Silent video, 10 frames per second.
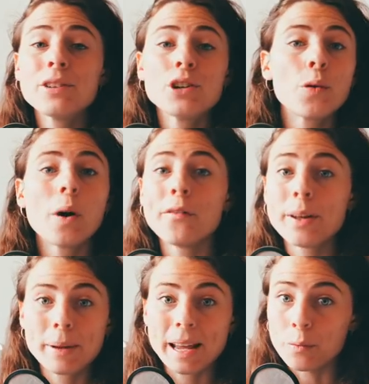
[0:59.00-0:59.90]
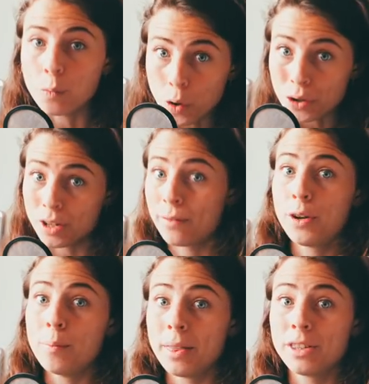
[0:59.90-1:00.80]
even know what a VPN was a
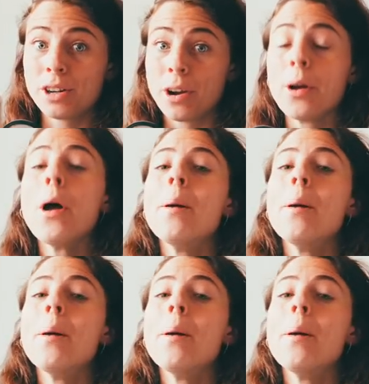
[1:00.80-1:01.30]
few months ago,